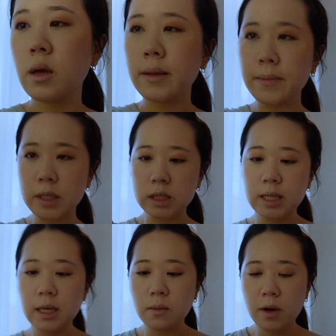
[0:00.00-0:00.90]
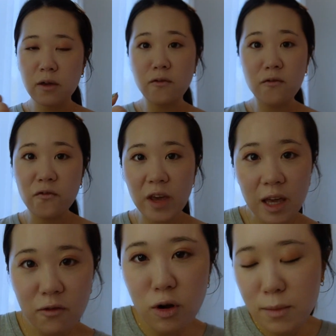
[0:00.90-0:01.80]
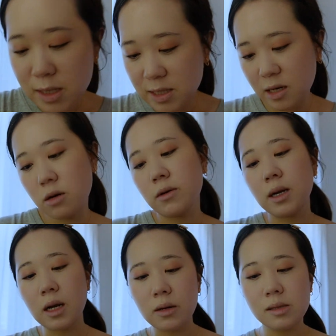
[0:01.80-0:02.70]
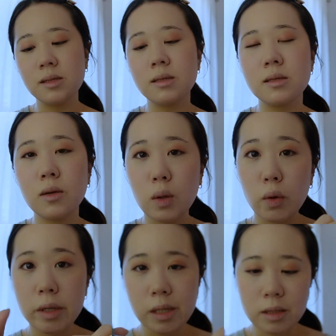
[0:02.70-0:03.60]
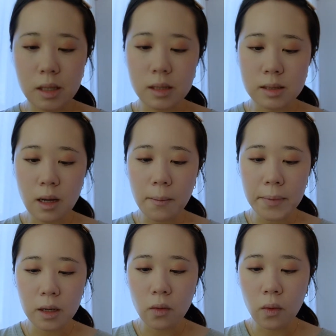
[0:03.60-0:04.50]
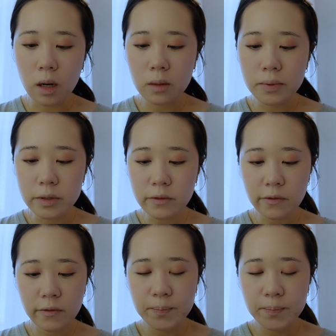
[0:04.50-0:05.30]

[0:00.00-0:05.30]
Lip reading: I'm gonna take my favorite mascara right now. This is the L'Oreal Telescopic Waterproof.